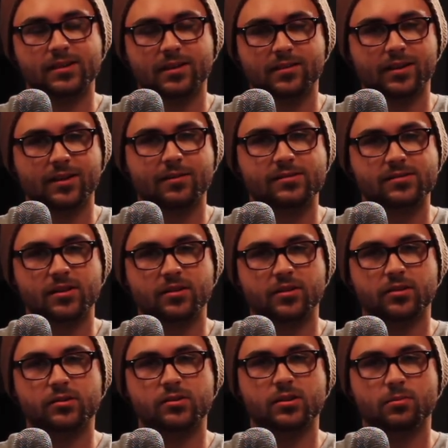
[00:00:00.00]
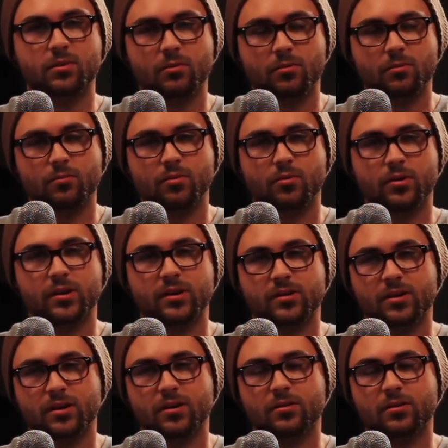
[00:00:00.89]
I think I was on YouTube at one point,
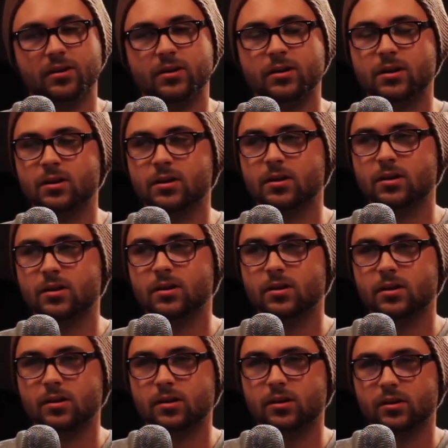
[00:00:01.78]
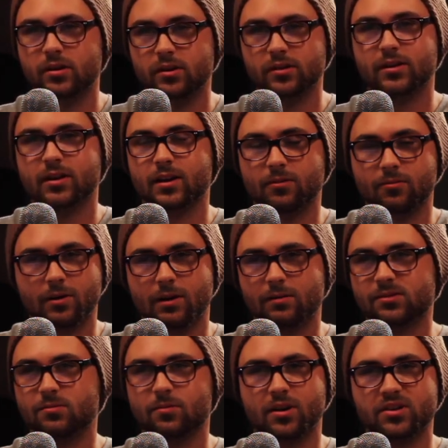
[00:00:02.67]
and I
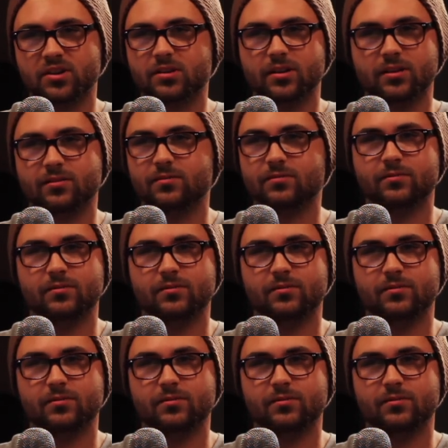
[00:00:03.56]
was watching like,